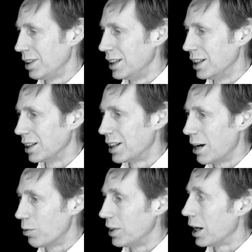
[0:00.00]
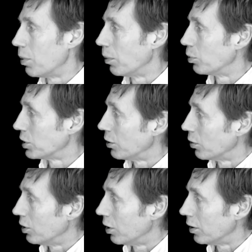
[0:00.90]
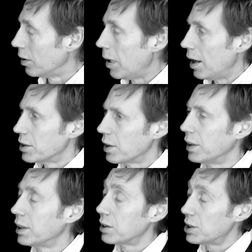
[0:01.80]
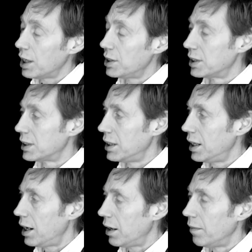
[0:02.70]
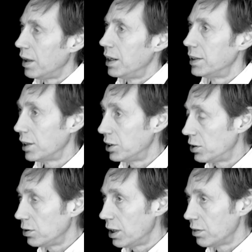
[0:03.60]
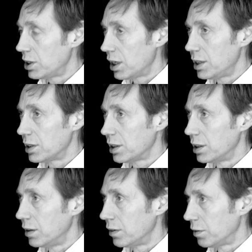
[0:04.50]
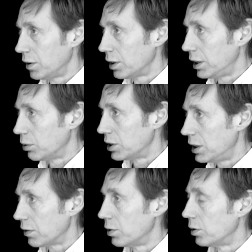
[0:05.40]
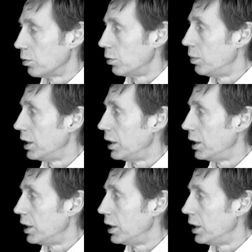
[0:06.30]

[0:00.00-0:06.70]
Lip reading: He he didn't care whether he had a public persona or not. So I think there's changes in there. His attitude never changed. I didn't ever feel that he was different with